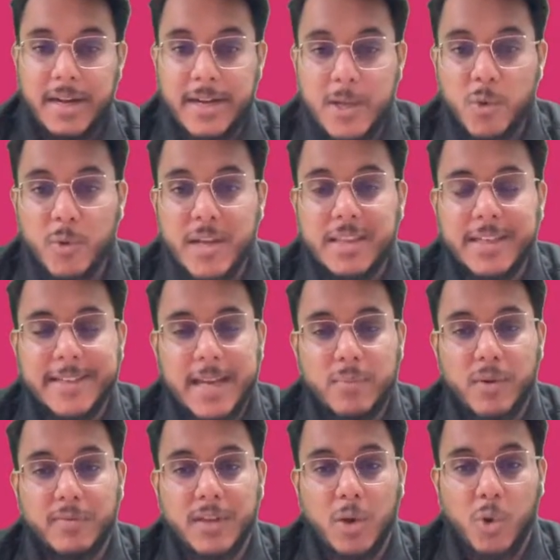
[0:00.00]
during the
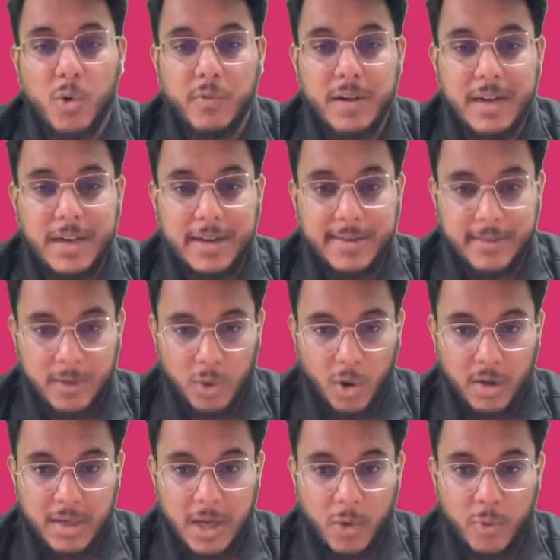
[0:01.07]
time of the COVID
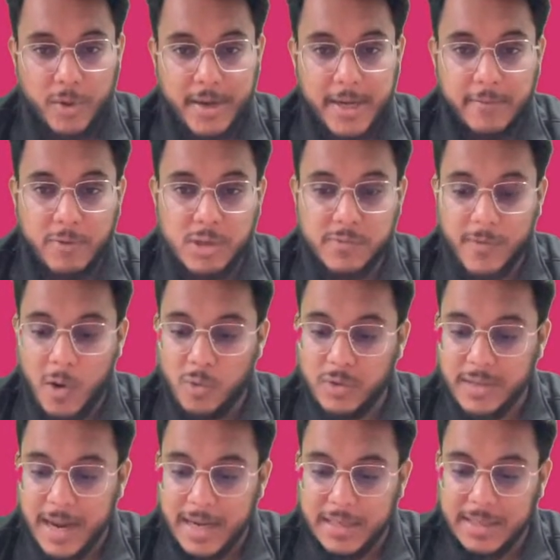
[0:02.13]
lockdown, it was
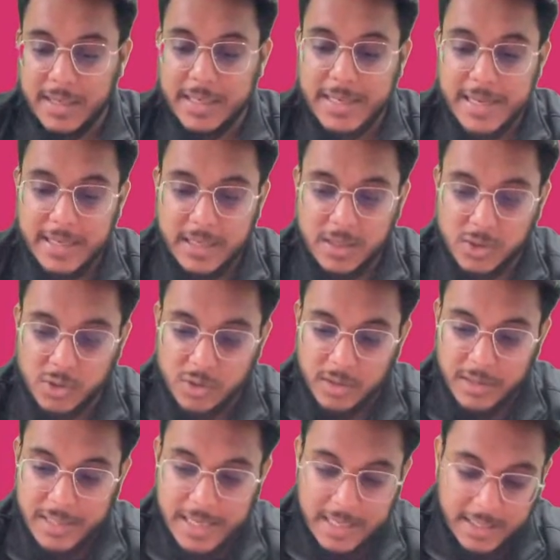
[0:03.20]
found that the
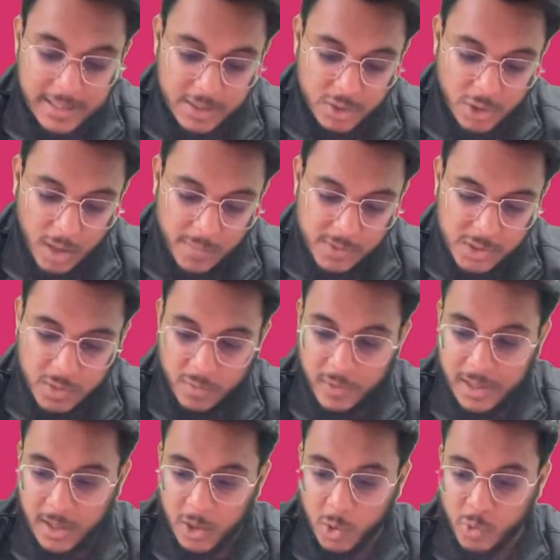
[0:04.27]
liquor shops
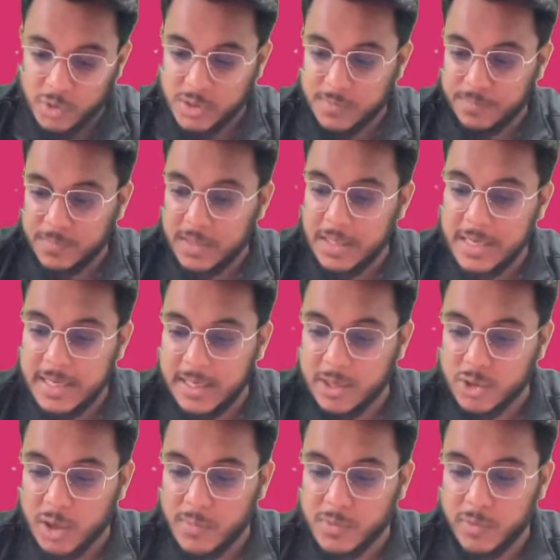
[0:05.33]
were closed. Liquor
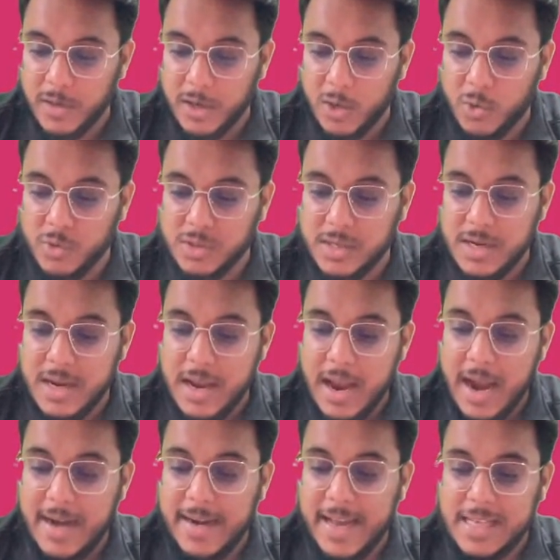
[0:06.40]
shops were closed,
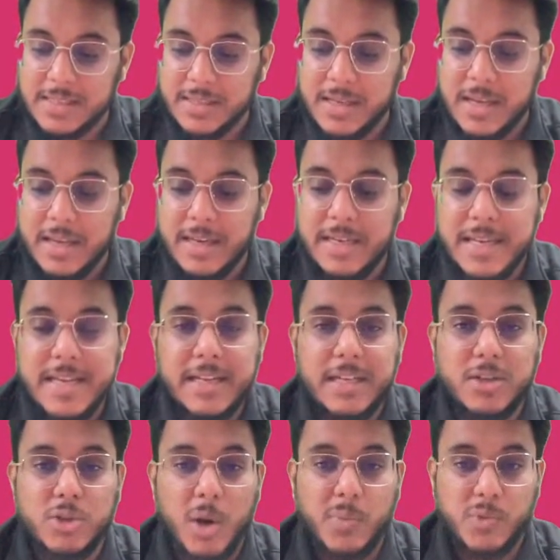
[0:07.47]
and as
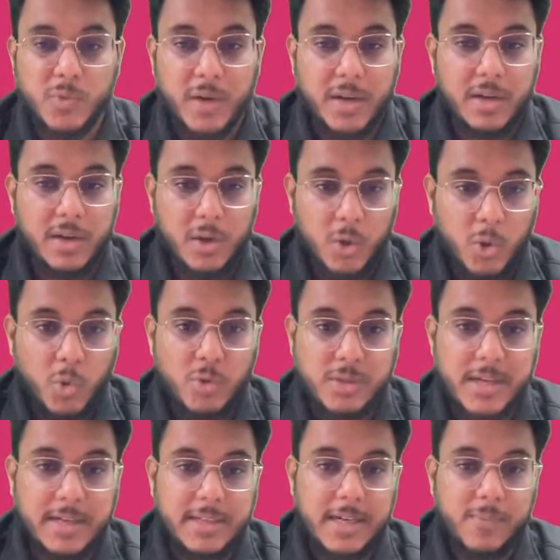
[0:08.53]
liquor shops were
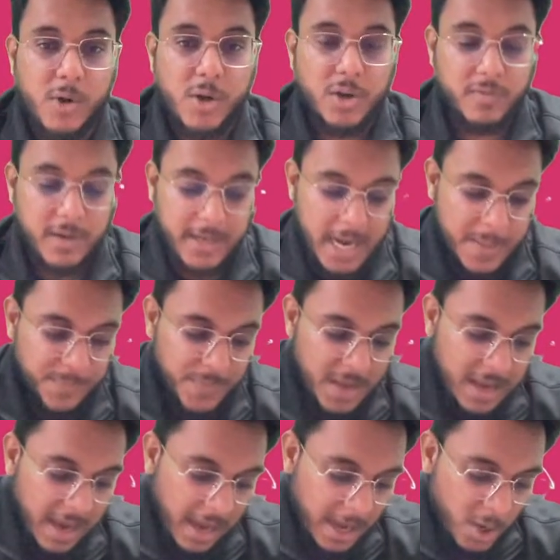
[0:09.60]
closed at that point of a time,
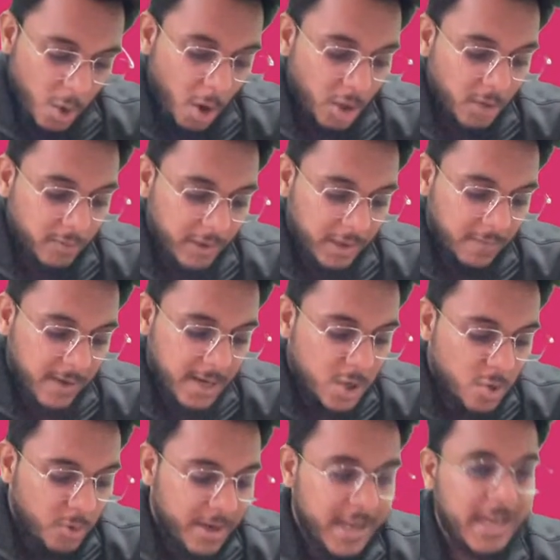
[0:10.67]
a lot of
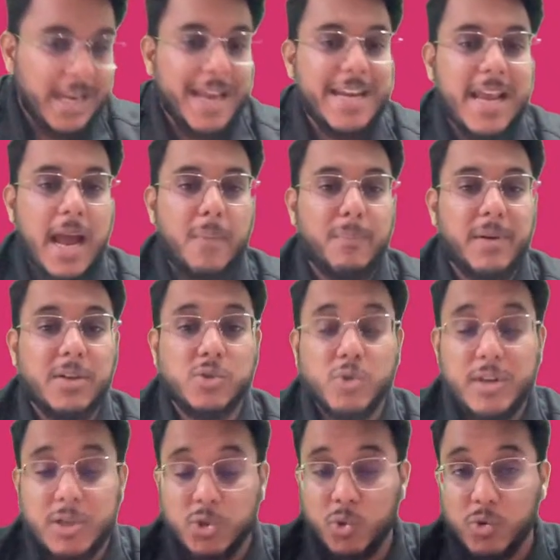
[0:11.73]
revenue decline happened.
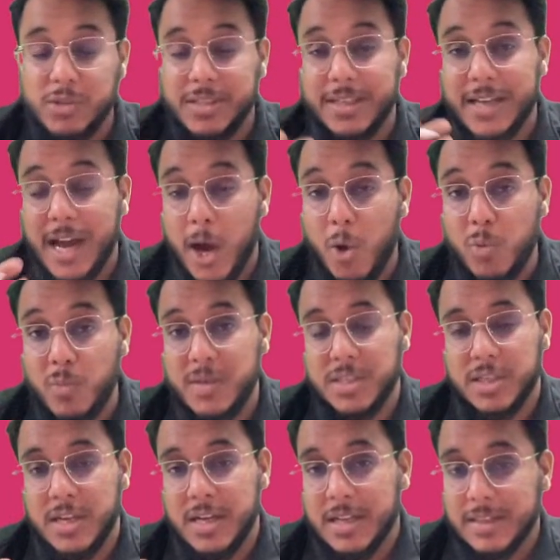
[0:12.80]
So it shows that how
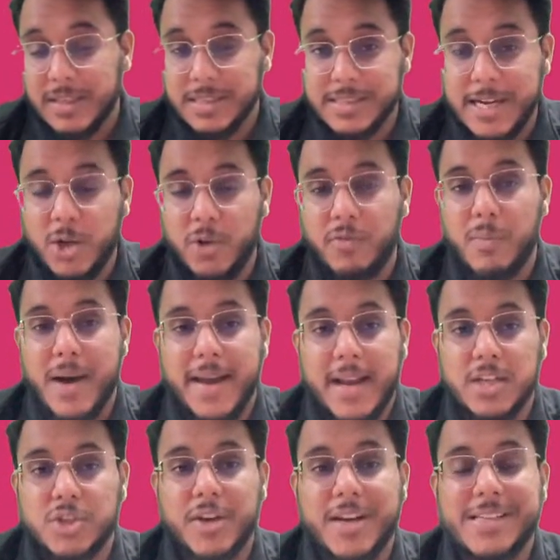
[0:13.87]
much the state of
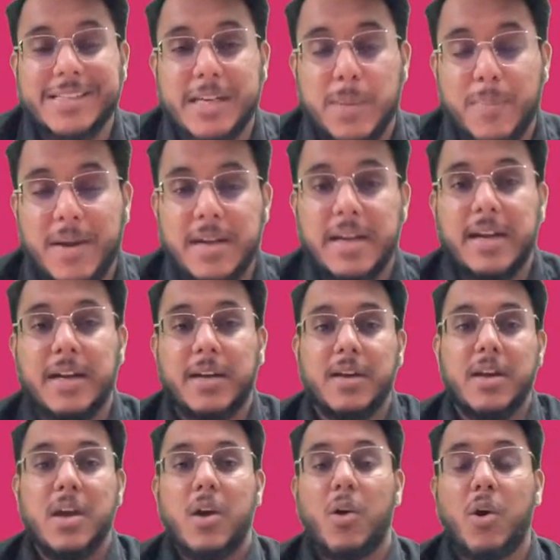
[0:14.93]
Maharashtra is dependent
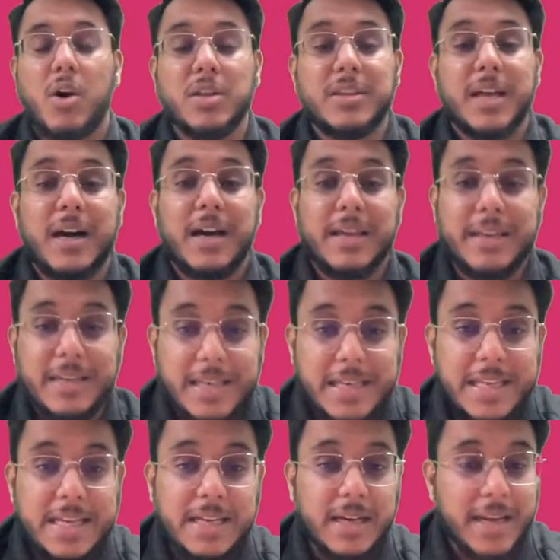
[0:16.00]
on the
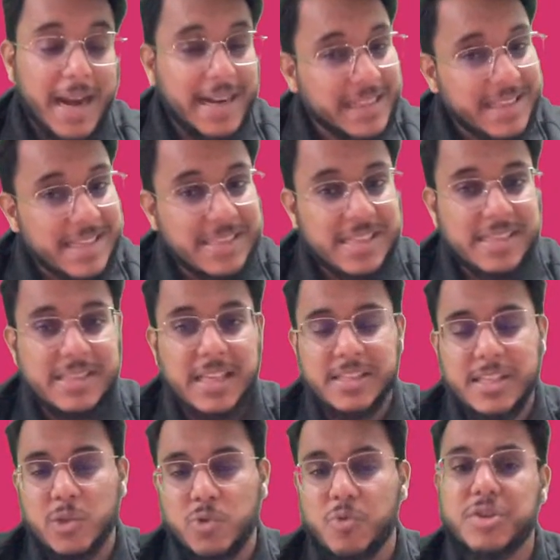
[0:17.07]
liquor, and this is the
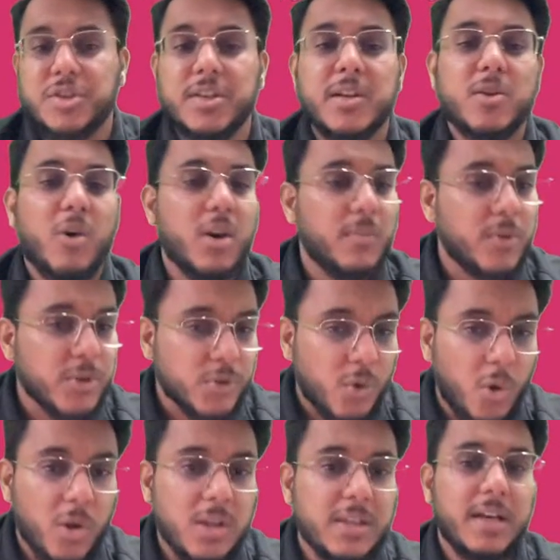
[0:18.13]
situation in almost
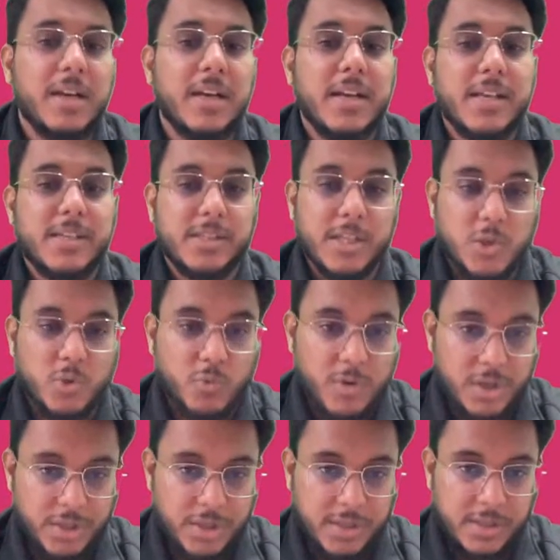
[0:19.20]
all the
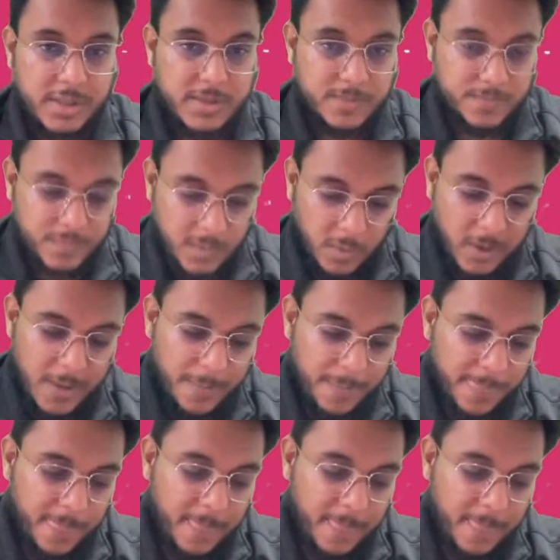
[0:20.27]
situations. Okay.